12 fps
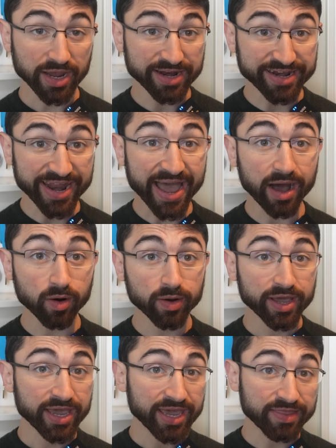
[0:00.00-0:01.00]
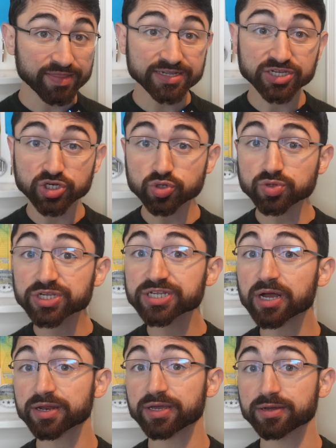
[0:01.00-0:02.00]
Now, in this new
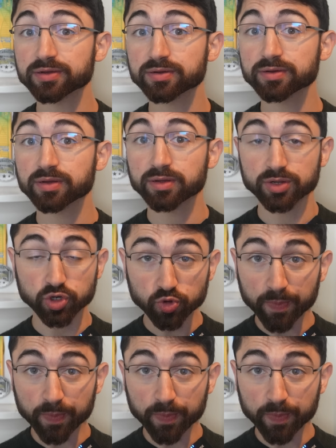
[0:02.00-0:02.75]
study, new